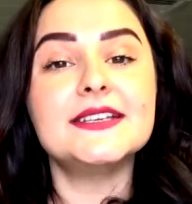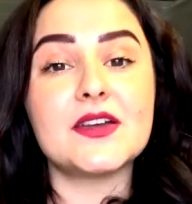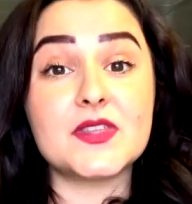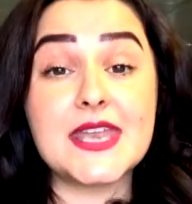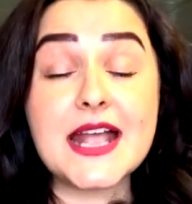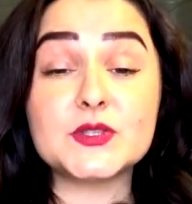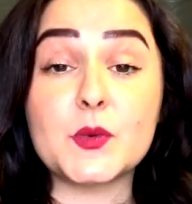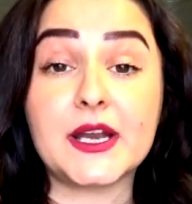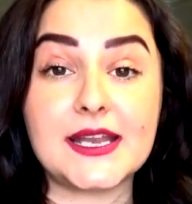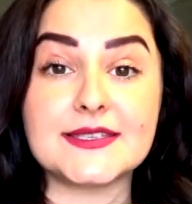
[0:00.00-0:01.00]
Now the
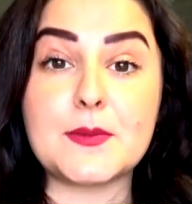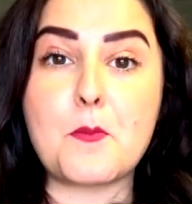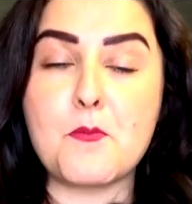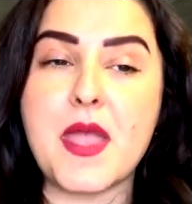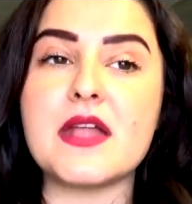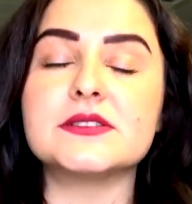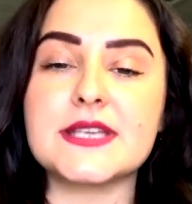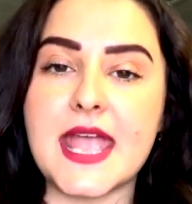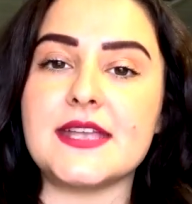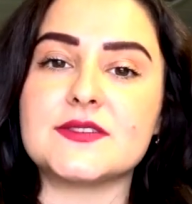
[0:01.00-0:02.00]
next word is male
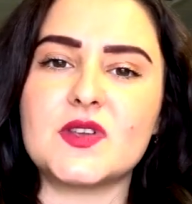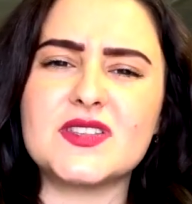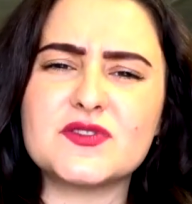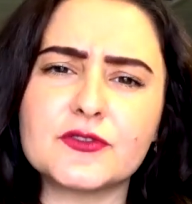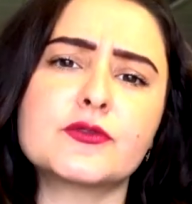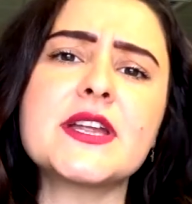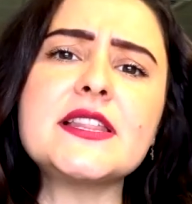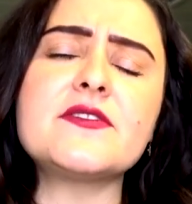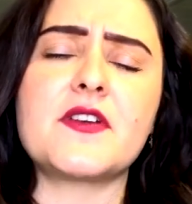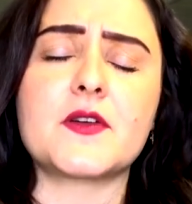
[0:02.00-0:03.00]
gaze. It's
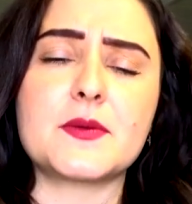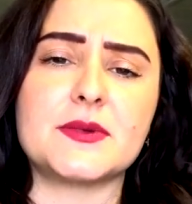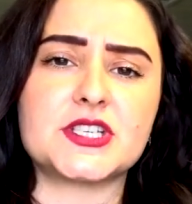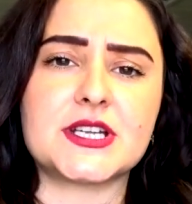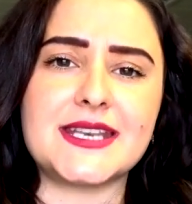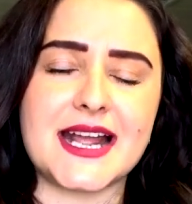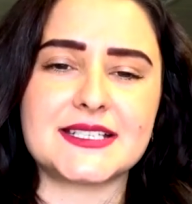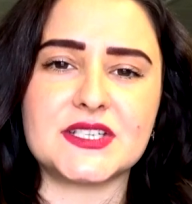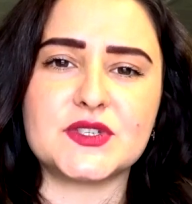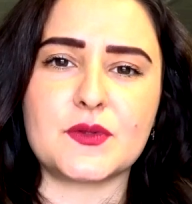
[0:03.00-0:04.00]
really very much
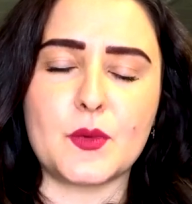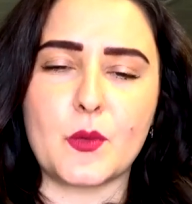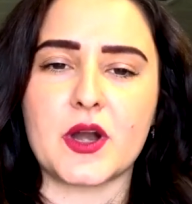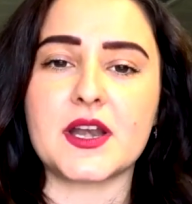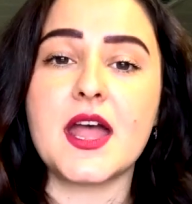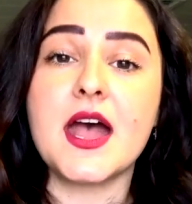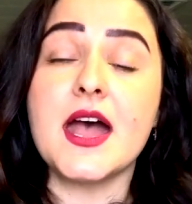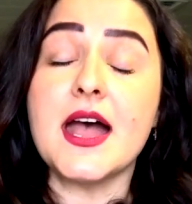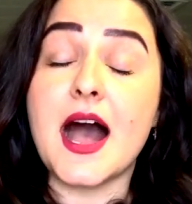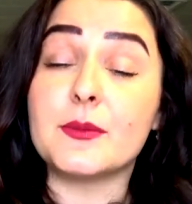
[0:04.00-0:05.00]
connected to the word
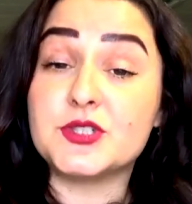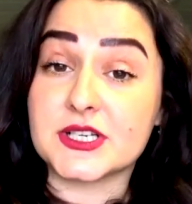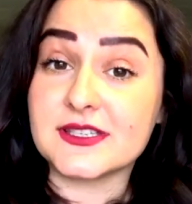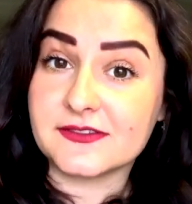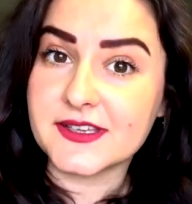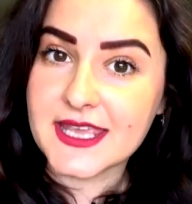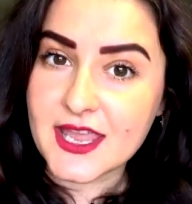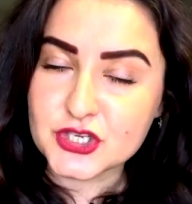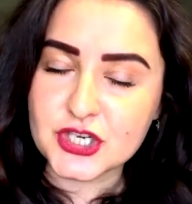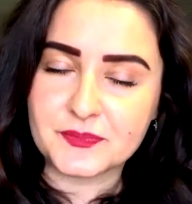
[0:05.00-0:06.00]

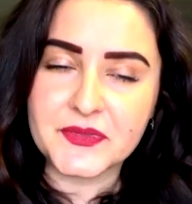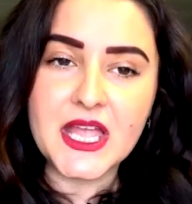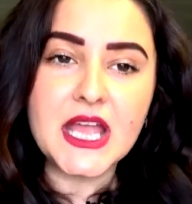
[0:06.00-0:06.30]
objectification.